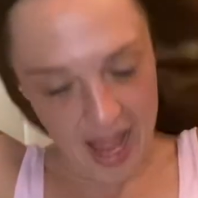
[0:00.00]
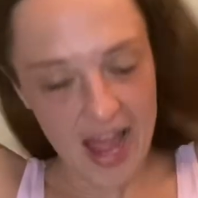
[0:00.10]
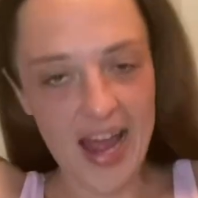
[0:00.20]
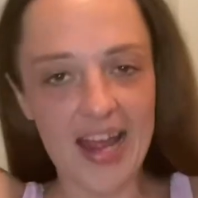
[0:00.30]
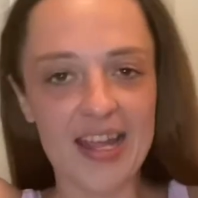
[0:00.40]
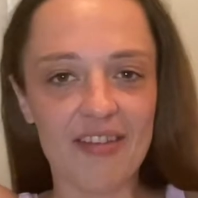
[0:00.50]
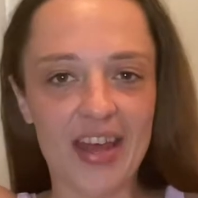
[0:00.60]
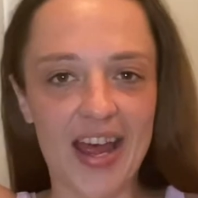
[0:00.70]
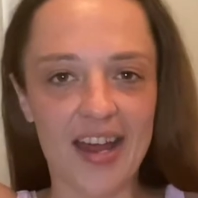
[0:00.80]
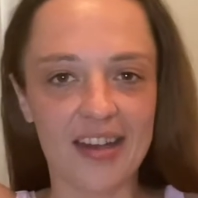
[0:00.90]
I have
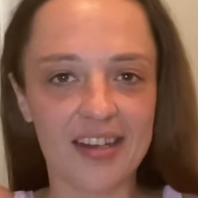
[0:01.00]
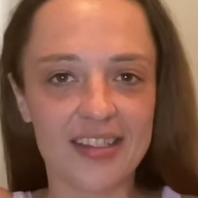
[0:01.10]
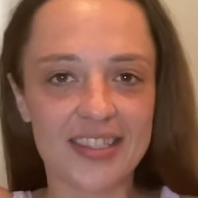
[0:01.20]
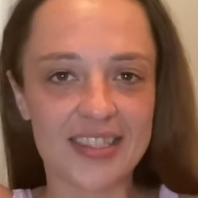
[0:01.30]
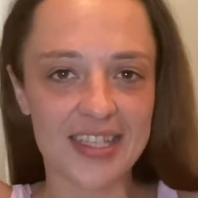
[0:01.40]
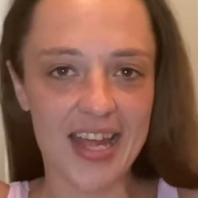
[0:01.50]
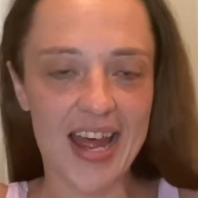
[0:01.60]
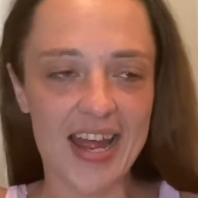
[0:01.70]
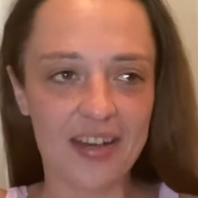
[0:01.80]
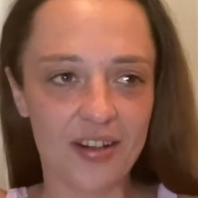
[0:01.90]
added
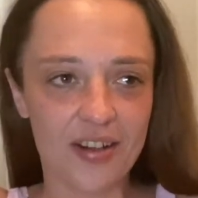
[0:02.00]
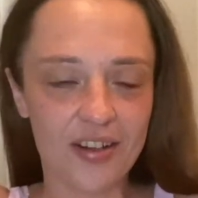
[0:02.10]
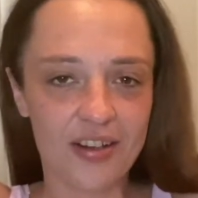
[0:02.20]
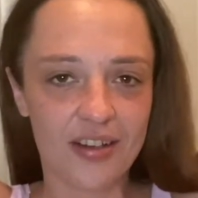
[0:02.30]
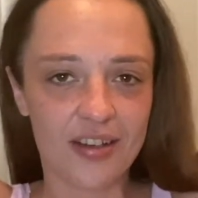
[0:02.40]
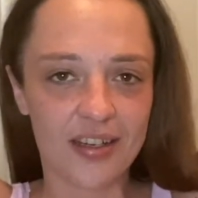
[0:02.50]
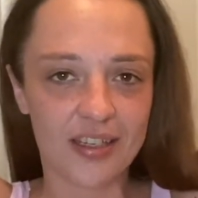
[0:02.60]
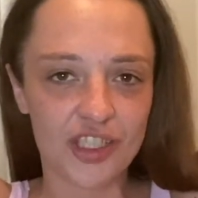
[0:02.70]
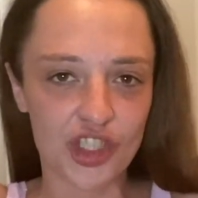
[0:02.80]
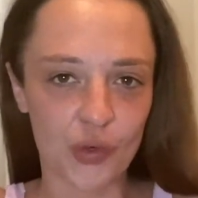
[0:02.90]
Seattle,
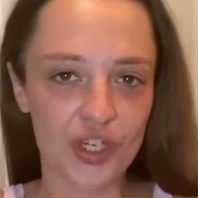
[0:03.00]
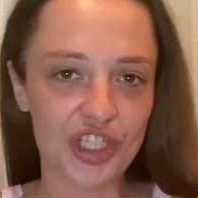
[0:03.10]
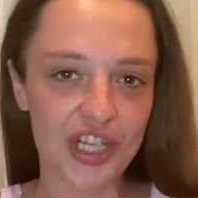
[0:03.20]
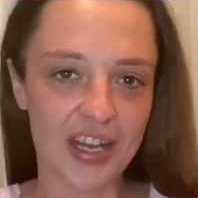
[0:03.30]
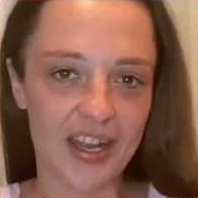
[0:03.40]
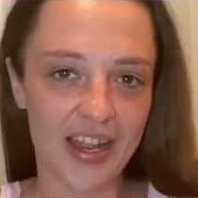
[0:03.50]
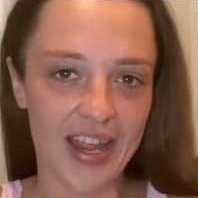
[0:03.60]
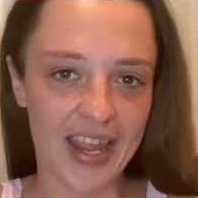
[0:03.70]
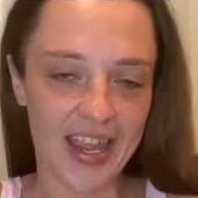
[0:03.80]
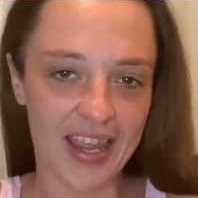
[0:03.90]
Georgia,
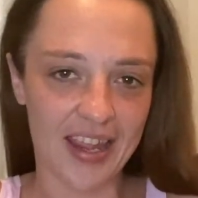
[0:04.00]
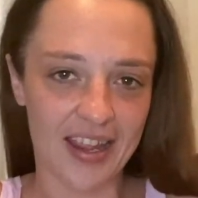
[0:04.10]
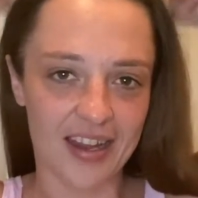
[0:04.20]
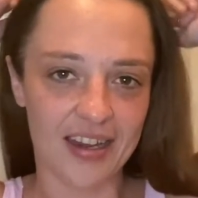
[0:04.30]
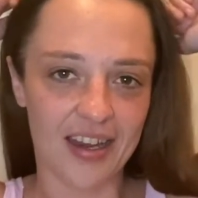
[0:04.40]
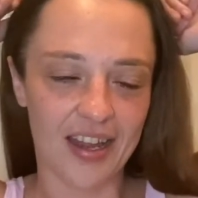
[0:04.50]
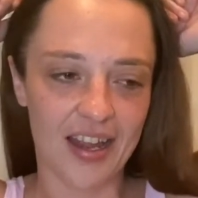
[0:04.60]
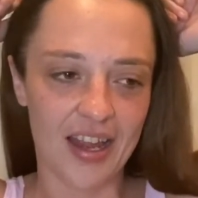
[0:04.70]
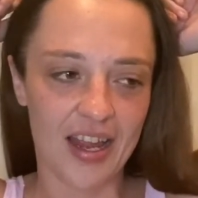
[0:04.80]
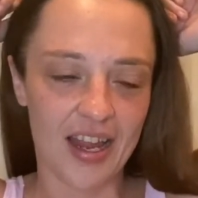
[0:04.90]
and
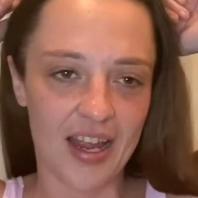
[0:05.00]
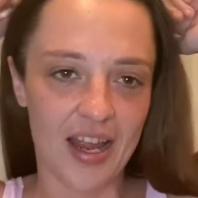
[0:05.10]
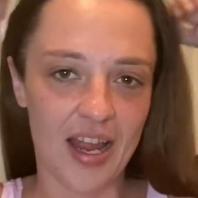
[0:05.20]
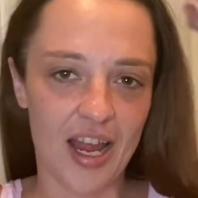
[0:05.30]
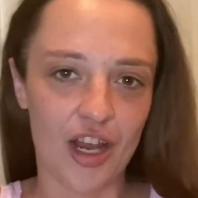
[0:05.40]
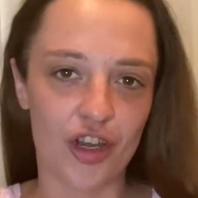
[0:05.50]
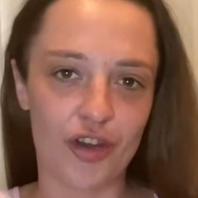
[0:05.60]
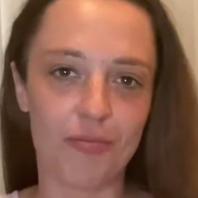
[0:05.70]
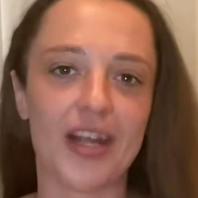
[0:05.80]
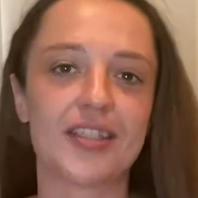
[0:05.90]
New
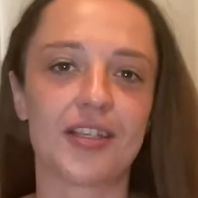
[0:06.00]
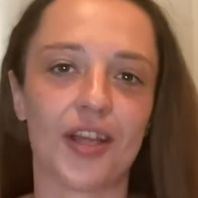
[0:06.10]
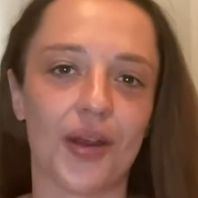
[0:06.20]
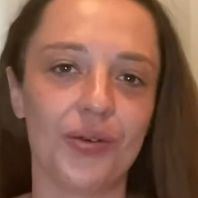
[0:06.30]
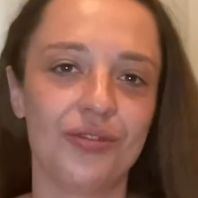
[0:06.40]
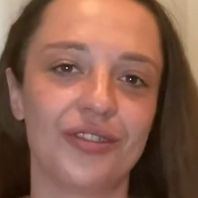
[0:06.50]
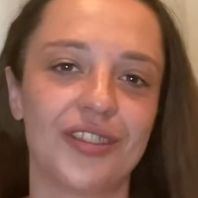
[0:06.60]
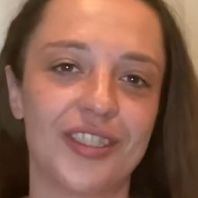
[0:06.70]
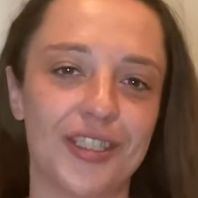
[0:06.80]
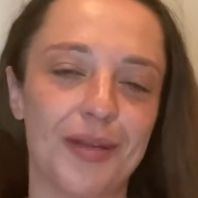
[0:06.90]
Mexico
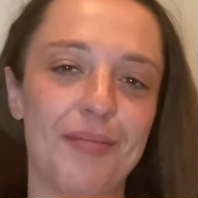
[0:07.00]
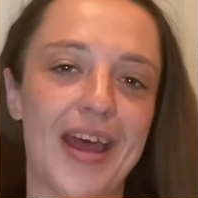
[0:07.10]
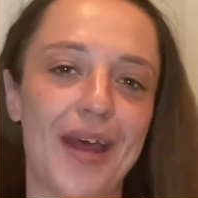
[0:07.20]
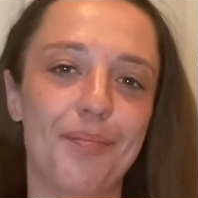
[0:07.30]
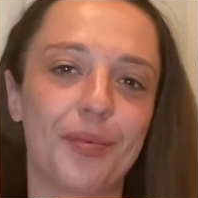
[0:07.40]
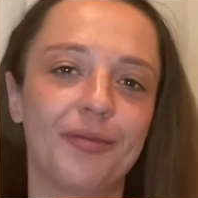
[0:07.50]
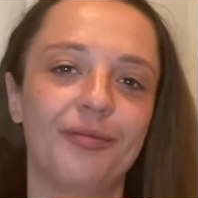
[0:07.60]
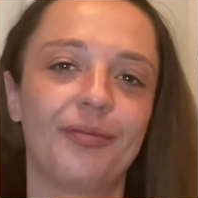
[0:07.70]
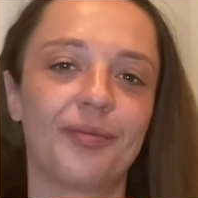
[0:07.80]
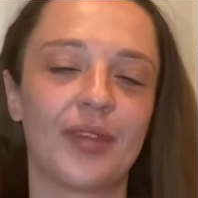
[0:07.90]
to my map.
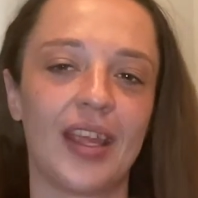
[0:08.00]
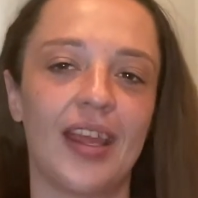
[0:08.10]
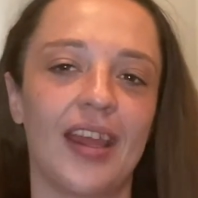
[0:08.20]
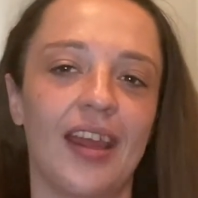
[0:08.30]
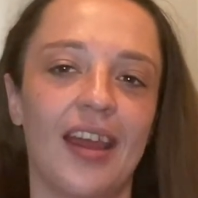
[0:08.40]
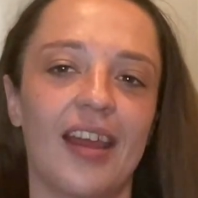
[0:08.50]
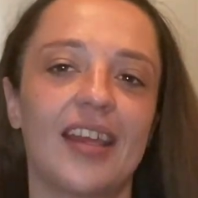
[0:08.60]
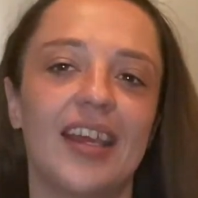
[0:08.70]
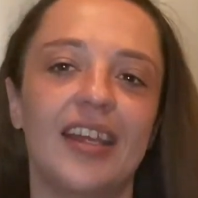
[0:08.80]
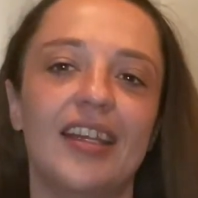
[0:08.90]

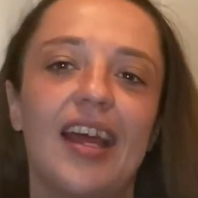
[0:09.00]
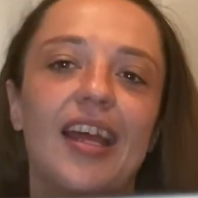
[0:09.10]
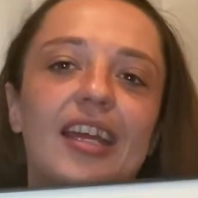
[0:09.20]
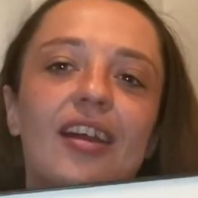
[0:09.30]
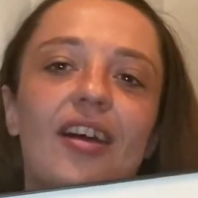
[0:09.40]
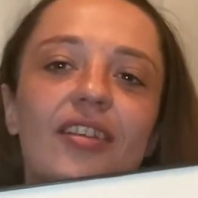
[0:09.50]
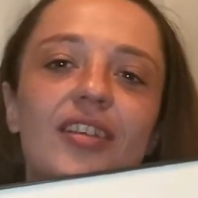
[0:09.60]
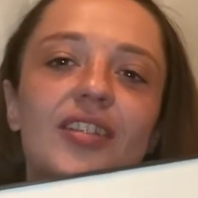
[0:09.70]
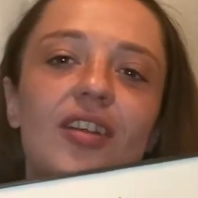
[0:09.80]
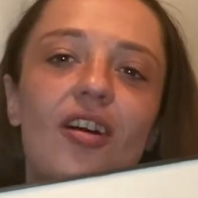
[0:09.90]
Again, I got
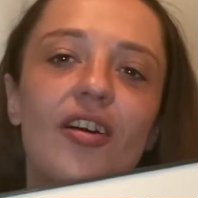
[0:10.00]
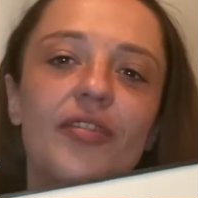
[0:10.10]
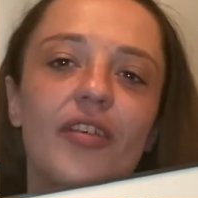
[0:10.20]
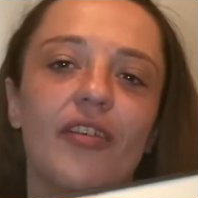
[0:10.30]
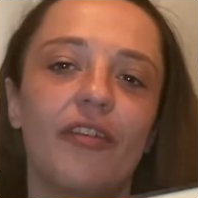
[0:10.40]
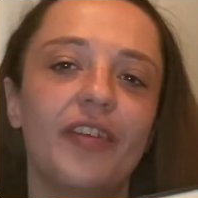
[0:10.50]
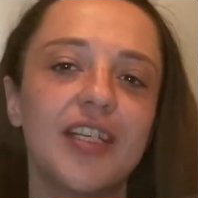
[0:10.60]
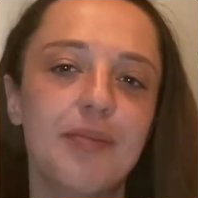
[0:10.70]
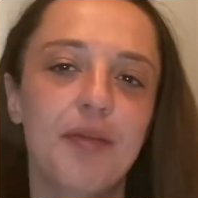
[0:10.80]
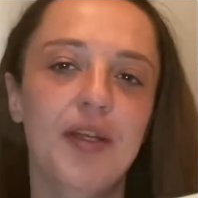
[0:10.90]
this off of a Facebook